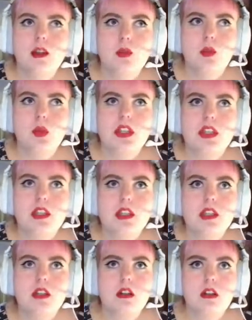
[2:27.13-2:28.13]
We
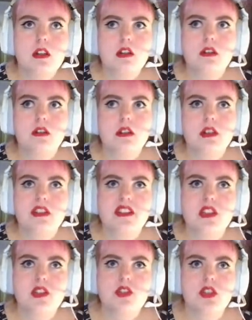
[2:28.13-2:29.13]
in our
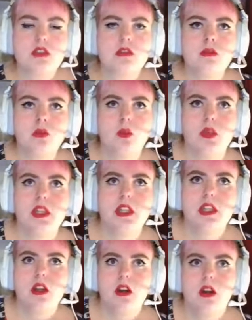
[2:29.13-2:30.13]
organization
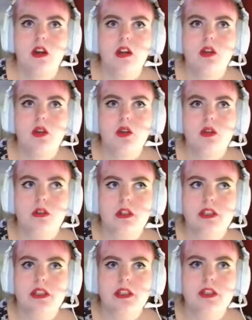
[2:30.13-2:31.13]
we are
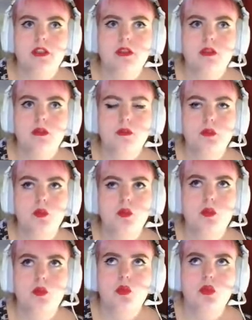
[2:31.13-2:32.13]
organized
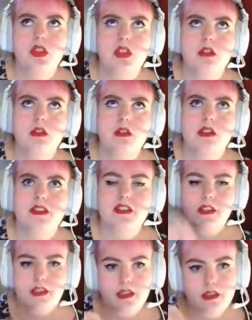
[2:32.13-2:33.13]
in the
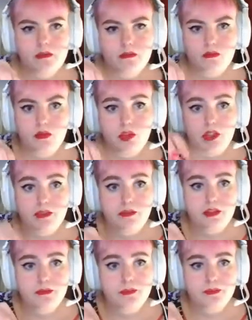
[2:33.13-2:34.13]
city you live
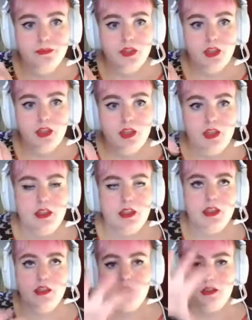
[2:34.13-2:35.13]
in, and
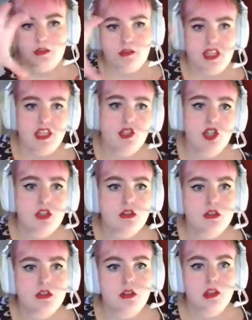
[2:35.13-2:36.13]
then the region
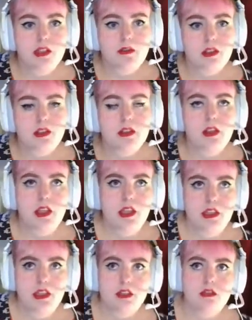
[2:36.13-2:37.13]
you live in,
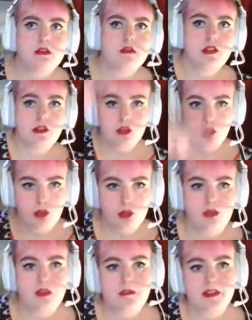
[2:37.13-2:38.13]
and then
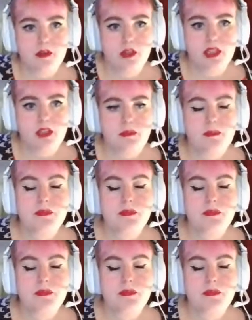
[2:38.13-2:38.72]
whole of Sweden.